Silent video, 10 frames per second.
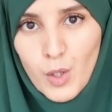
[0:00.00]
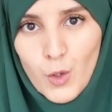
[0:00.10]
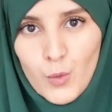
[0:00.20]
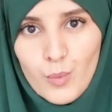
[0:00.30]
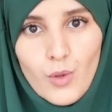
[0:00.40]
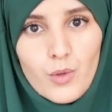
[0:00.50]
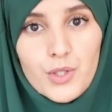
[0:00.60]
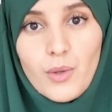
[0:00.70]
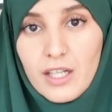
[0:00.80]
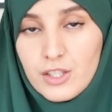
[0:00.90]
home or
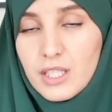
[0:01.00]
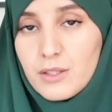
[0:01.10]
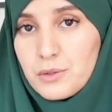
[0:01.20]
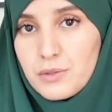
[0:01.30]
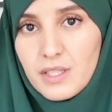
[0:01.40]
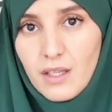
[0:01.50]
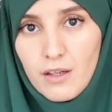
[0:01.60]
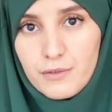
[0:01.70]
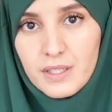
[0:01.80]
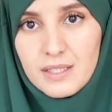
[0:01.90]
you actually go to the
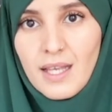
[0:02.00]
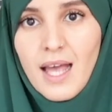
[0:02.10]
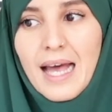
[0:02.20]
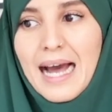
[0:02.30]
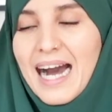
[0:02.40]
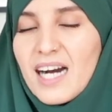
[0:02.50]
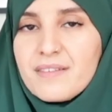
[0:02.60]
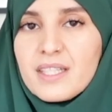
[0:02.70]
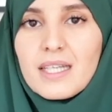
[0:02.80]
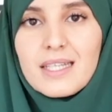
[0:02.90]
office,
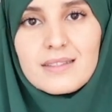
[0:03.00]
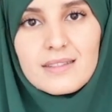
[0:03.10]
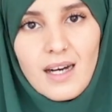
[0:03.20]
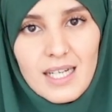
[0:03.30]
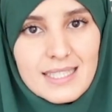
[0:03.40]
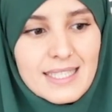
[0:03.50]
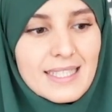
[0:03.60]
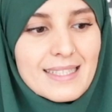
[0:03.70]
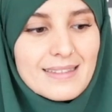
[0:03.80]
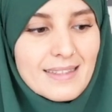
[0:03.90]
having a
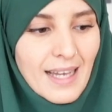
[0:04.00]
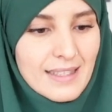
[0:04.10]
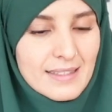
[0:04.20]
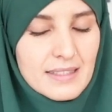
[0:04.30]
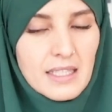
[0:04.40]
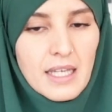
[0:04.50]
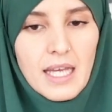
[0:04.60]
tidy desk